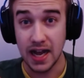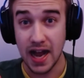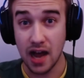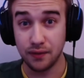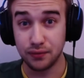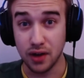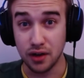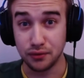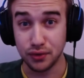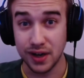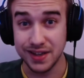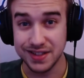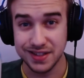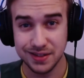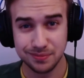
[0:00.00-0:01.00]
Have fun,
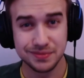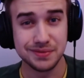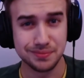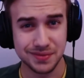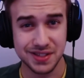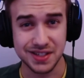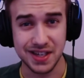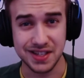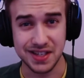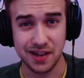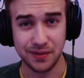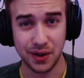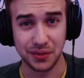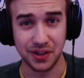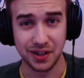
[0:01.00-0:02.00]
friends. Stay
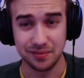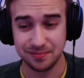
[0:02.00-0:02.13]
safe out there.